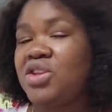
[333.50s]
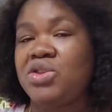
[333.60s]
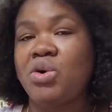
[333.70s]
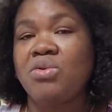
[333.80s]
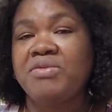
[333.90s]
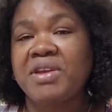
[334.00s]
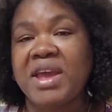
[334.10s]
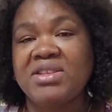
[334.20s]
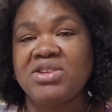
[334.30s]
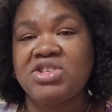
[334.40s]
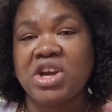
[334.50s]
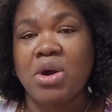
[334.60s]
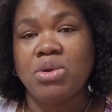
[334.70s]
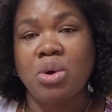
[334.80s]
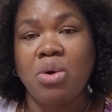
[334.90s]
don't forget to check
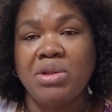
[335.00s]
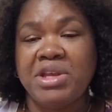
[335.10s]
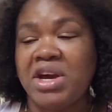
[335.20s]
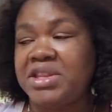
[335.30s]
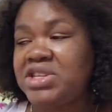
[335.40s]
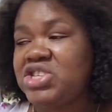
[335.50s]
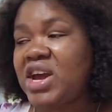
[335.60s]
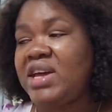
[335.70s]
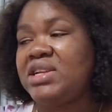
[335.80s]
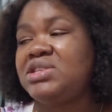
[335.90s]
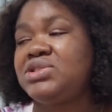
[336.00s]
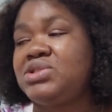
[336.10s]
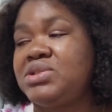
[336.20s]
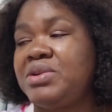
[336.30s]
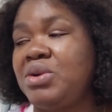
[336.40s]
out all the other channels